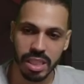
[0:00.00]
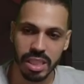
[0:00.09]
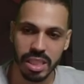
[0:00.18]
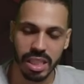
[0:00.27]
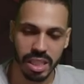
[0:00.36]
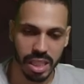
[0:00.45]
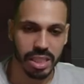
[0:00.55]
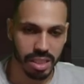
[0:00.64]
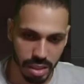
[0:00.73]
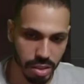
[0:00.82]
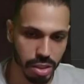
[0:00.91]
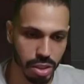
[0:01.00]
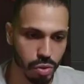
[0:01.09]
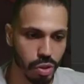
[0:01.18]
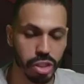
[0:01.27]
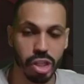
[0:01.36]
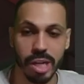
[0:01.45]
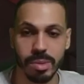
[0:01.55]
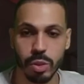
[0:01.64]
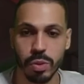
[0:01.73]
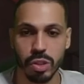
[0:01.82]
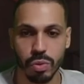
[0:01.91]
And let's literally do our job.
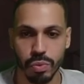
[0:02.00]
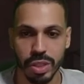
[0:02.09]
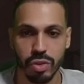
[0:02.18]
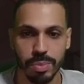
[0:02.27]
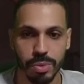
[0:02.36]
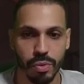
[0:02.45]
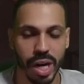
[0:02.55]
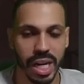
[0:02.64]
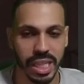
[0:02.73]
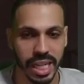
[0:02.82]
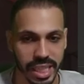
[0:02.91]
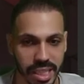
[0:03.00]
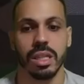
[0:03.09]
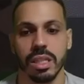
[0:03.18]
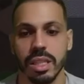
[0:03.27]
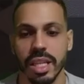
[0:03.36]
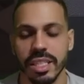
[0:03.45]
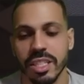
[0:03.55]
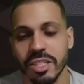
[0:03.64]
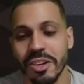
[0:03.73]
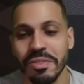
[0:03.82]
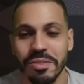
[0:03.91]
Let's win three triple threat online games. This
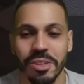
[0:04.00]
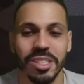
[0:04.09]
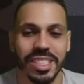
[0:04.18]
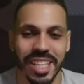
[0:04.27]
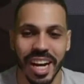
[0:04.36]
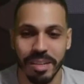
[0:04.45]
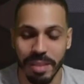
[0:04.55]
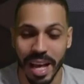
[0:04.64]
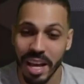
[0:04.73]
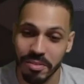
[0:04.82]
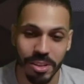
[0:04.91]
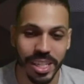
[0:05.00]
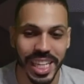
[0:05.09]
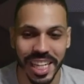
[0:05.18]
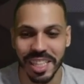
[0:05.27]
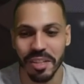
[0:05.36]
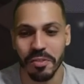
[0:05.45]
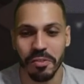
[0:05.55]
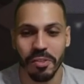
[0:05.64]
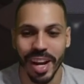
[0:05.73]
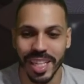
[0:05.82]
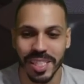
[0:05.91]
is our first time ever getting the
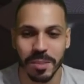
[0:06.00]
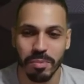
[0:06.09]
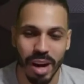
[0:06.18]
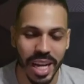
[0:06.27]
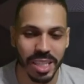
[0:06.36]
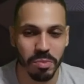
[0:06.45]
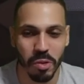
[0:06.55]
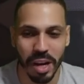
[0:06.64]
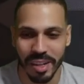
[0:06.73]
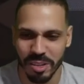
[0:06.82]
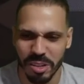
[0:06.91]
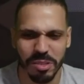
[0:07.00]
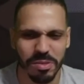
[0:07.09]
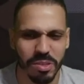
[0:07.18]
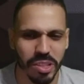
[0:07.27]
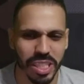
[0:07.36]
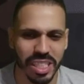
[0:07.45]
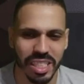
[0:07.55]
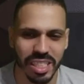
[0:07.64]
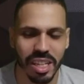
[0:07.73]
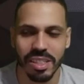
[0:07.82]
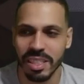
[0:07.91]
France prize bowl. I don't know if you could
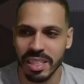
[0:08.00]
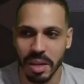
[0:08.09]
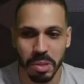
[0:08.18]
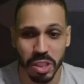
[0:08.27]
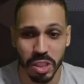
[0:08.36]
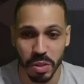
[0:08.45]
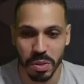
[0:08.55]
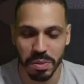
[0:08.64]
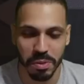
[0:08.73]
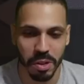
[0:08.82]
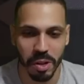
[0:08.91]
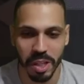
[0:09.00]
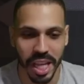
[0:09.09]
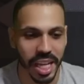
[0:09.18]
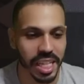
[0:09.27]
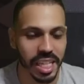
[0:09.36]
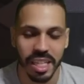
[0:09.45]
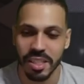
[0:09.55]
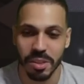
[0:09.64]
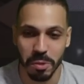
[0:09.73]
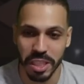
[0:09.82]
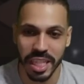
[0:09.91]
sell this, how much it goes for, all that.
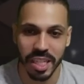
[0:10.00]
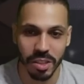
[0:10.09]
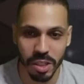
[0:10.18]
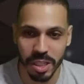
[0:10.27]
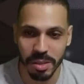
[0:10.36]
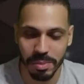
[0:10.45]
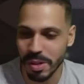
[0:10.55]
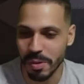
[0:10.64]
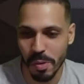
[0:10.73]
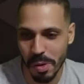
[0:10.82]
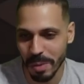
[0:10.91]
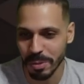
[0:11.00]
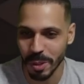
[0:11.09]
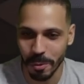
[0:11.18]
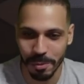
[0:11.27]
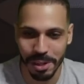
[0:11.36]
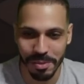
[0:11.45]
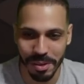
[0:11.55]
So we'll take a look, but we'll probably open it. But